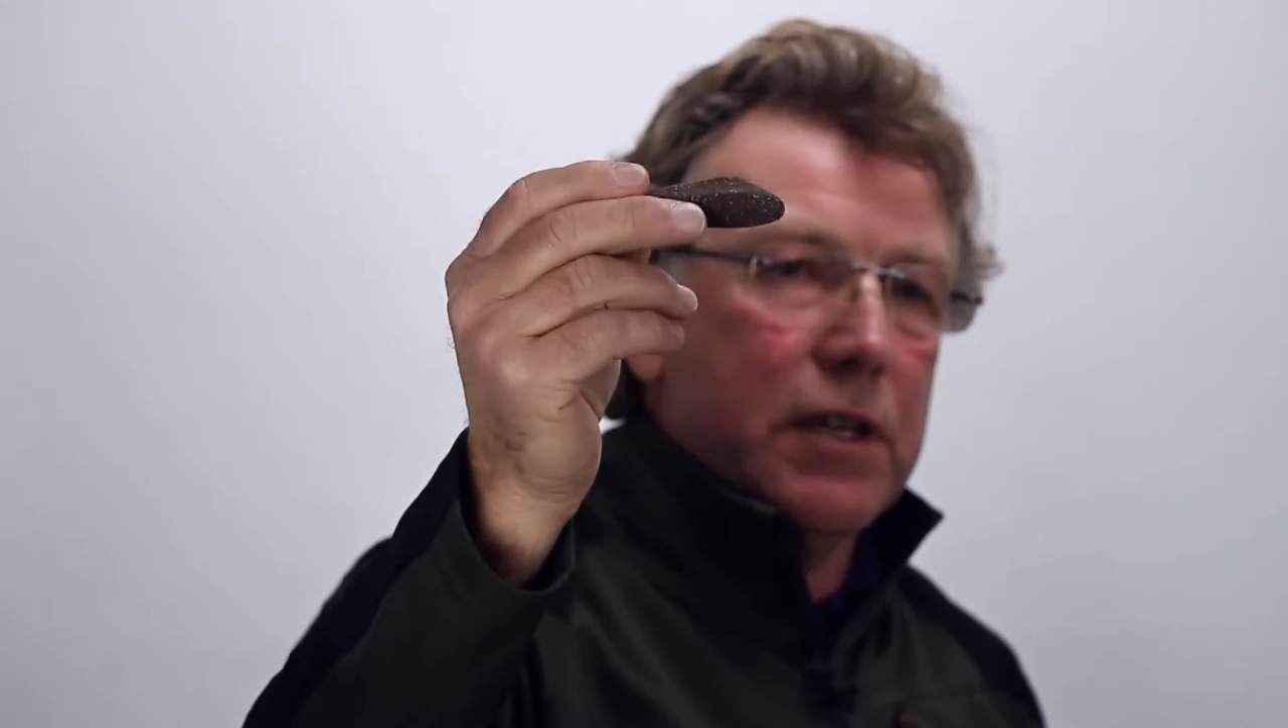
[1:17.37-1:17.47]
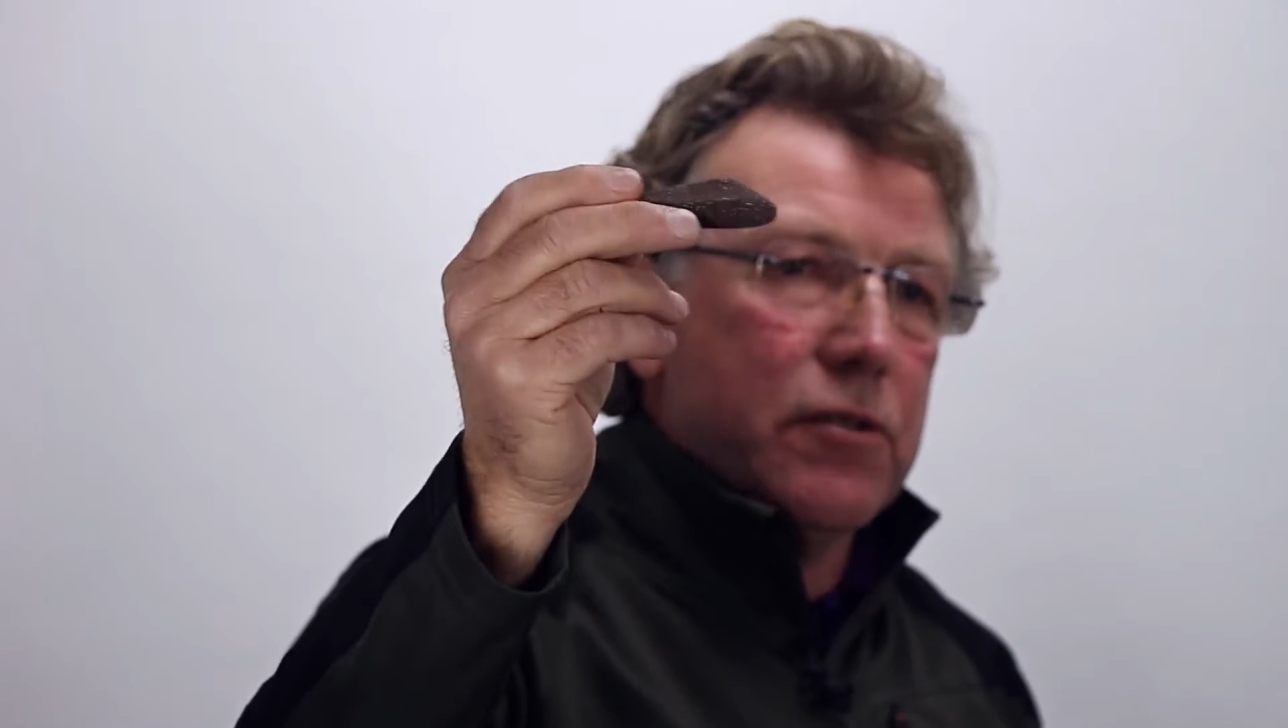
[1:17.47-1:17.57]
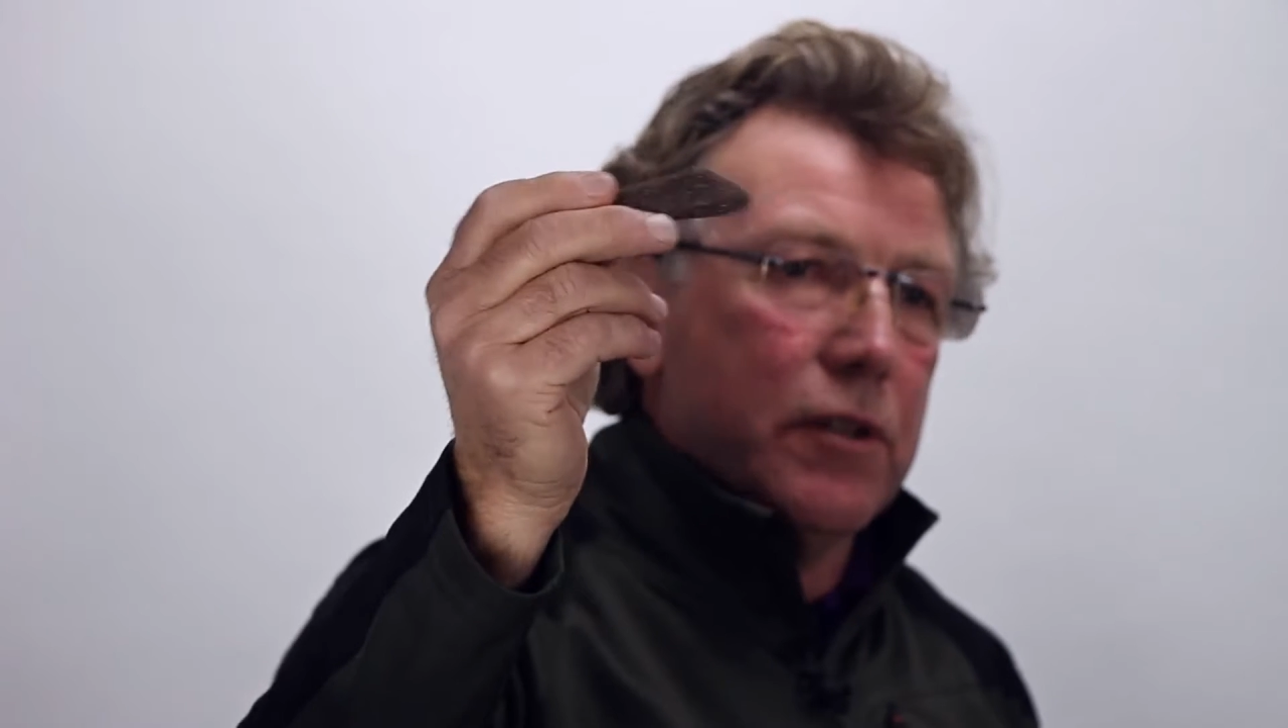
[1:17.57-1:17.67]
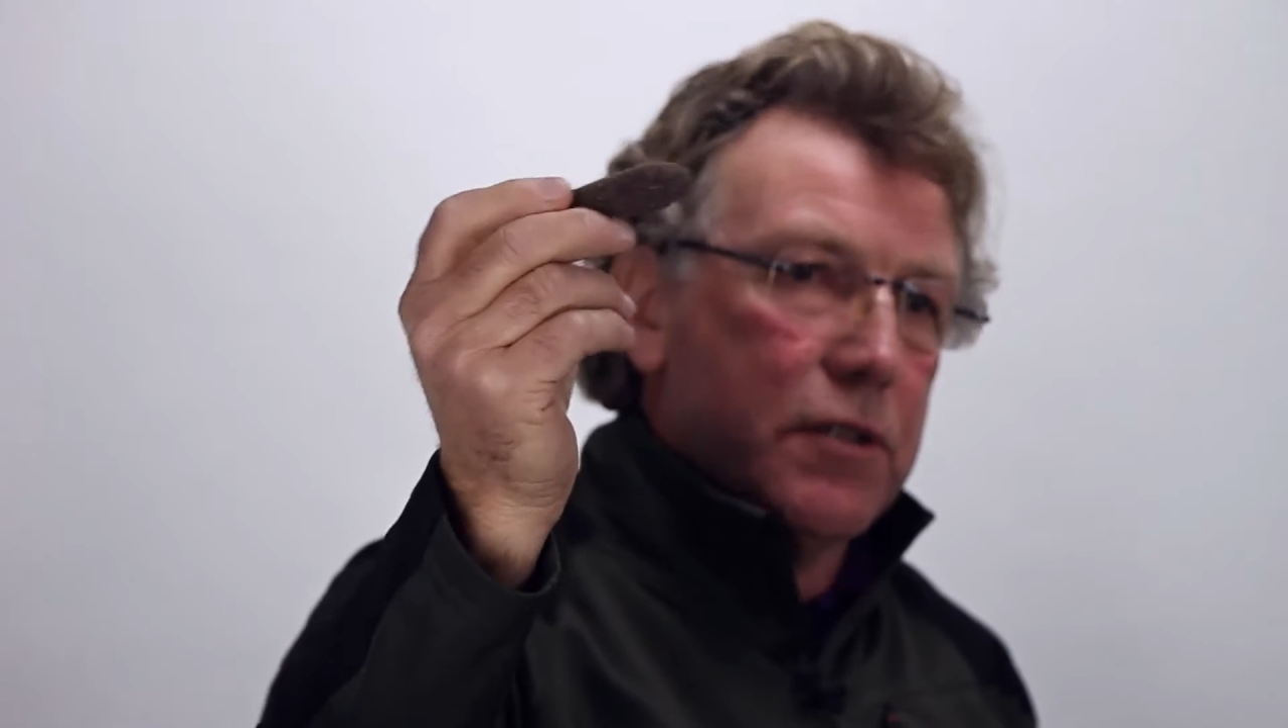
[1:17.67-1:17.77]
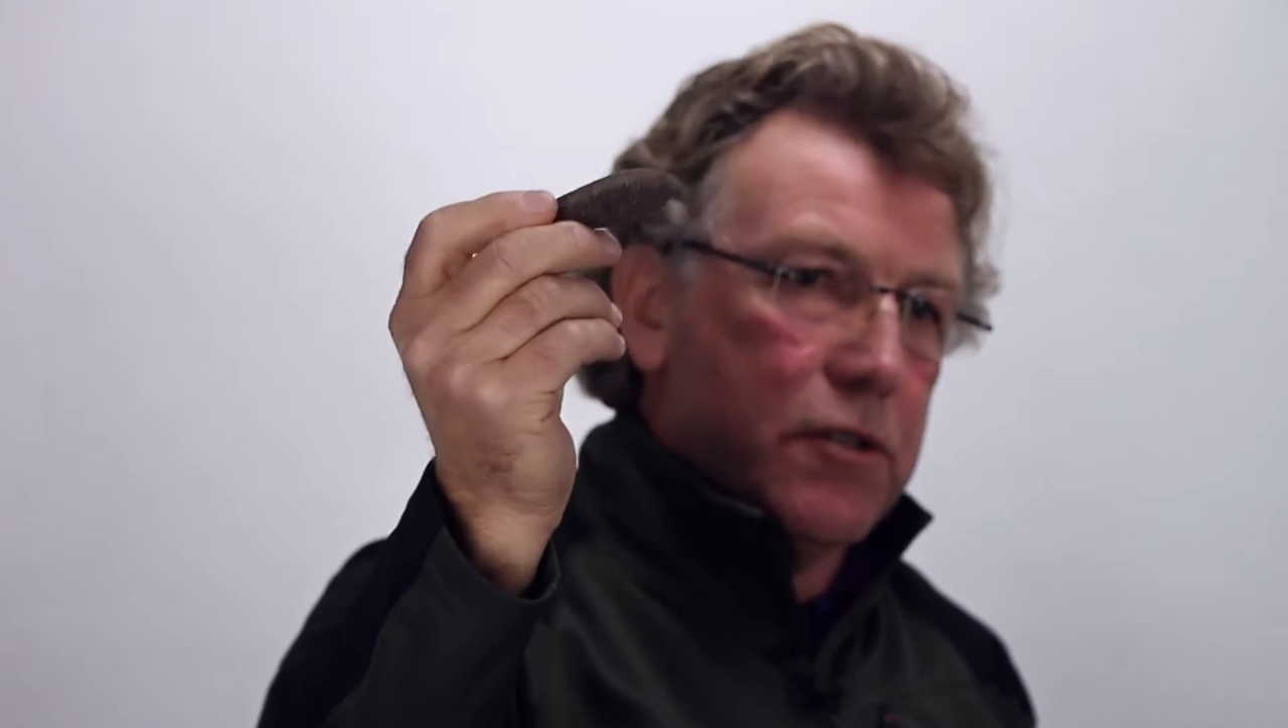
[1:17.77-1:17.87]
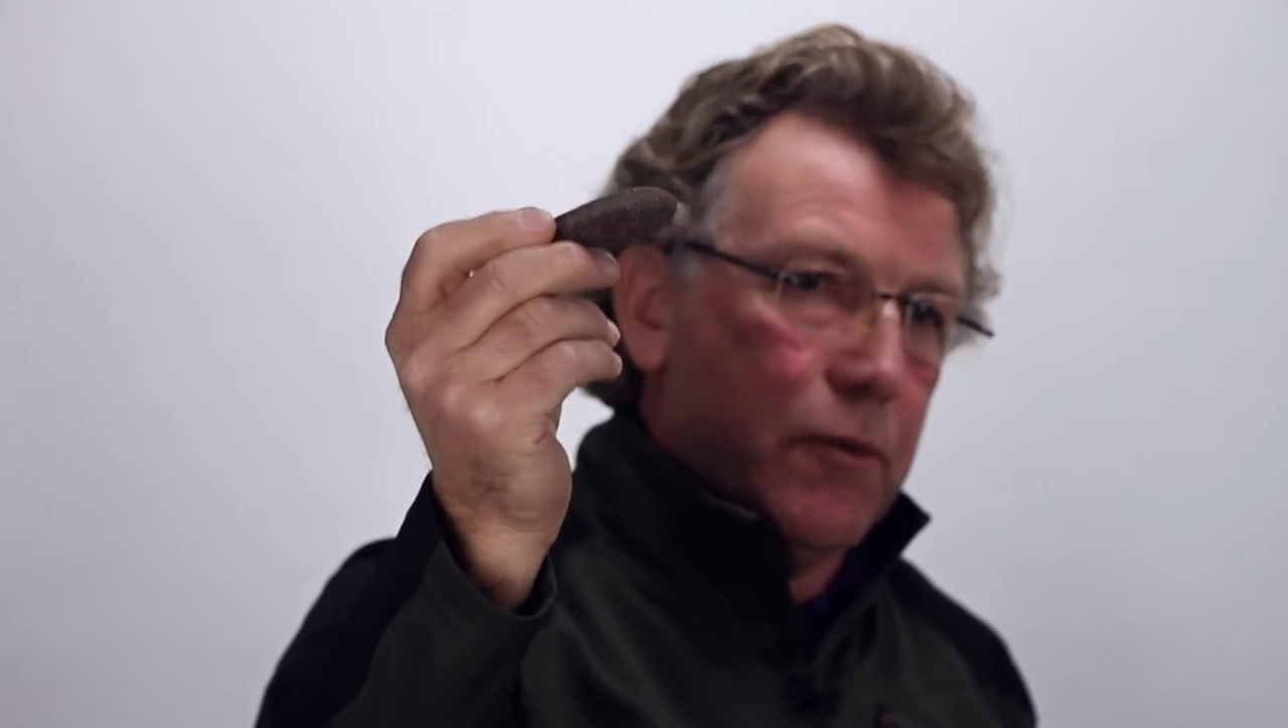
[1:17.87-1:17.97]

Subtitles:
these on in